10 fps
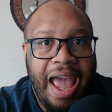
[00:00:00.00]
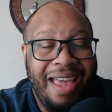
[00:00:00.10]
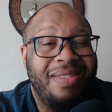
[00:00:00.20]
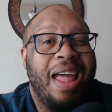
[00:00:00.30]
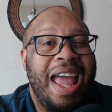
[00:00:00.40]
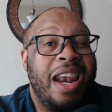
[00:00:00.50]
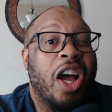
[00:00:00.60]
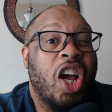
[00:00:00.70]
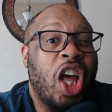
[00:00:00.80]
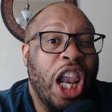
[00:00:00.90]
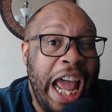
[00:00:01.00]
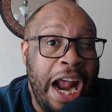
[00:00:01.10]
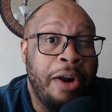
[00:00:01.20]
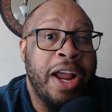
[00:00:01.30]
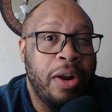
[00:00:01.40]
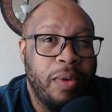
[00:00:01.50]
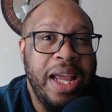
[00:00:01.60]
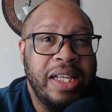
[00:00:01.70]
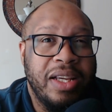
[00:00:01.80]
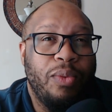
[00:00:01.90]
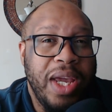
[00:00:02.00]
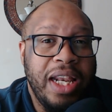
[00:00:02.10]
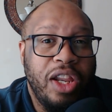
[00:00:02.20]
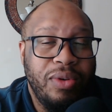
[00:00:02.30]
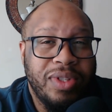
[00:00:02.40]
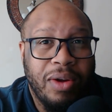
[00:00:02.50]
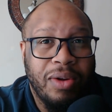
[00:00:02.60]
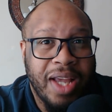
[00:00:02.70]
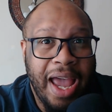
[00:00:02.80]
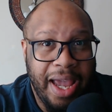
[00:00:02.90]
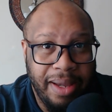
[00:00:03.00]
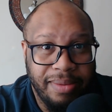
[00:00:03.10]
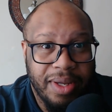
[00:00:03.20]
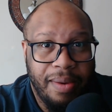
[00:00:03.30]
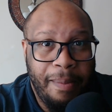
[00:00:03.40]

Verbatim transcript: and and a glaring reason we lose those games